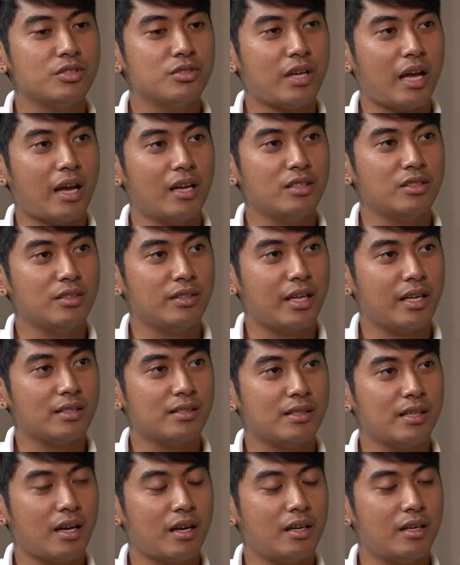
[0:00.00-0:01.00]
to add to that,
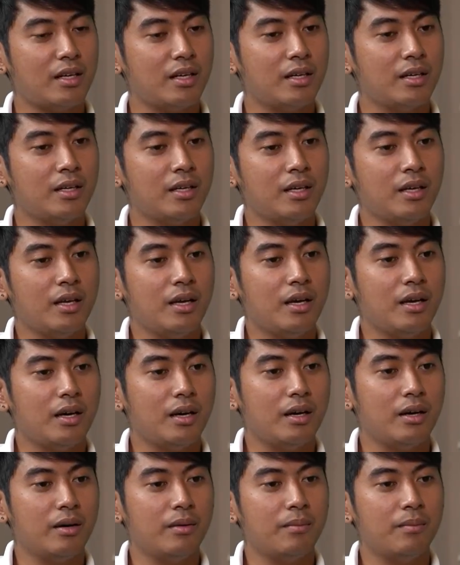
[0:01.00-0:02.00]
Sarah,
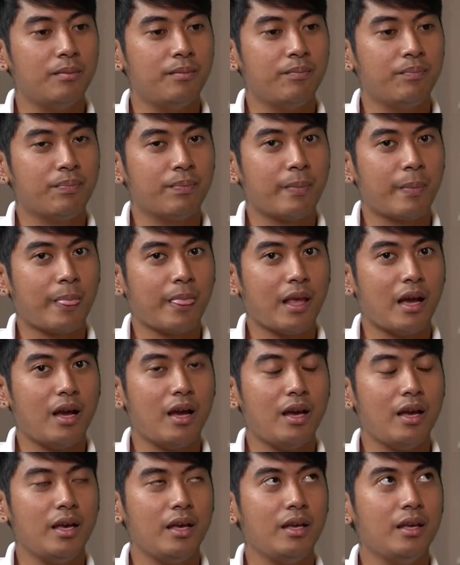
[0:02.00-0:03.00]

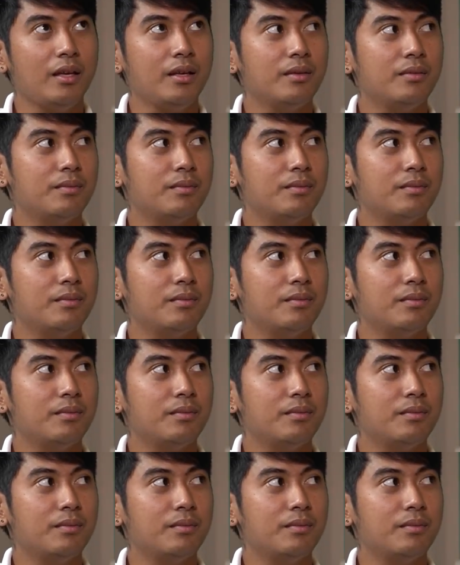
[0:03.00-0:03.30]
I